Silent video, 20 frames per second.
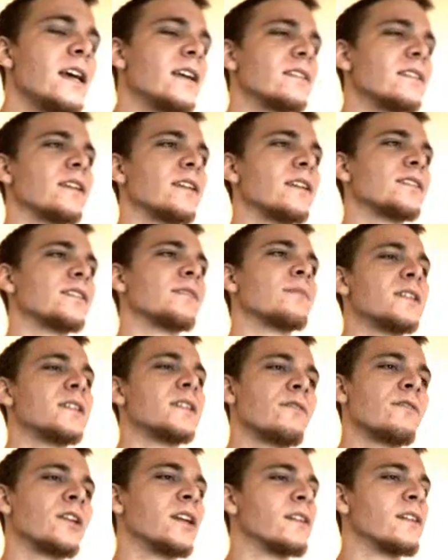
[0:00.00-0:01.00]
It's not something that's
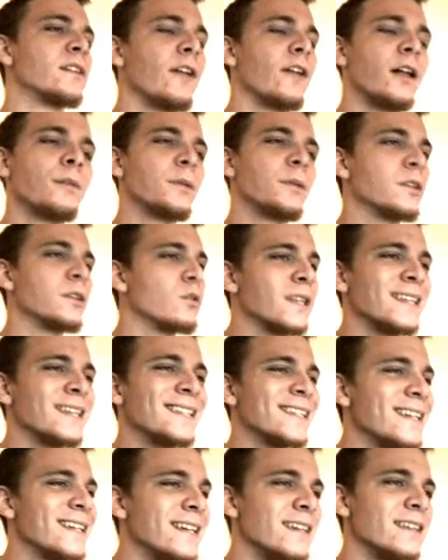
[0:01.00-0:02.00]
ever going to develop into a
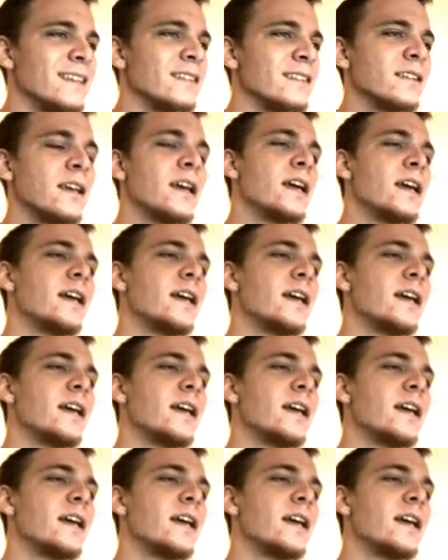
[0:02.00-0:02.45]
disease.